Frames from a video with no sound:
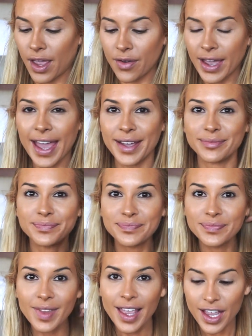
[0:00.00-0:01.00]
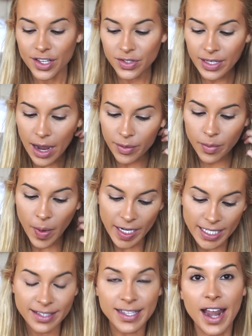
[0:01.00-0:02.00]
Okay, so now we
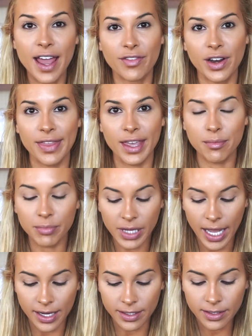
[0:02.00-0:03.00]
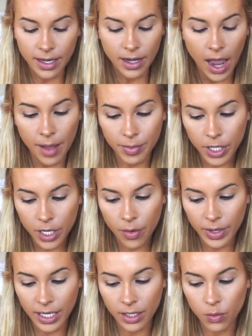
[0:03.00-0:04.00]
wanna set everything in place, and I'm gonna
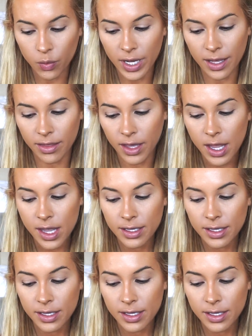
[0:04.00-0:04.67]
go in with